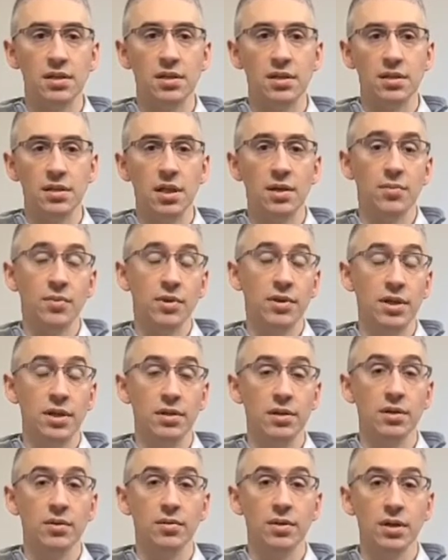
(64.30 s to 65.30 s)
that we're
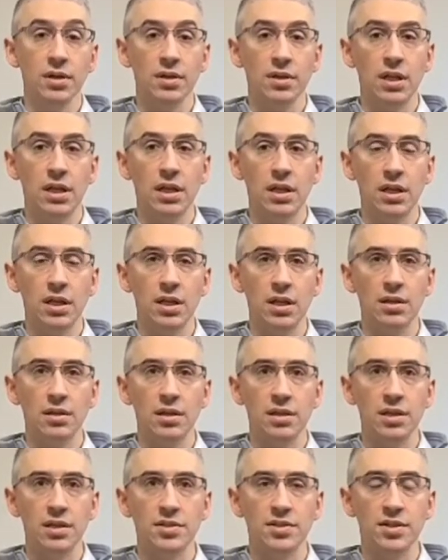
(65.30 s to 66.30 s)
dealing with. And I
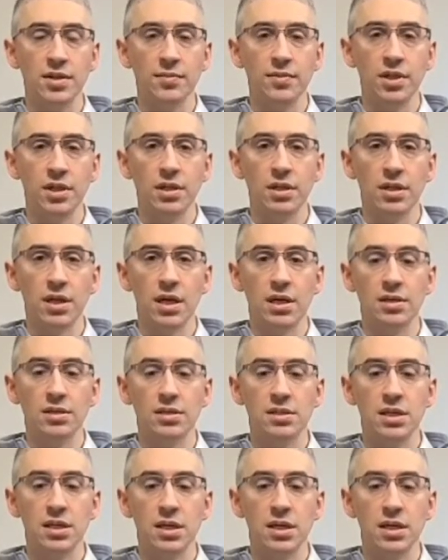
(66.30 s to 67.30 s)
think that's something that
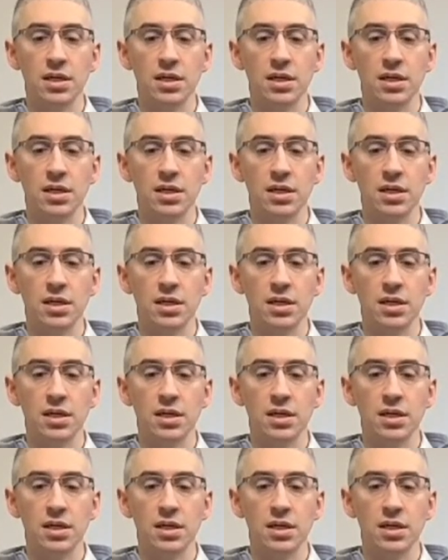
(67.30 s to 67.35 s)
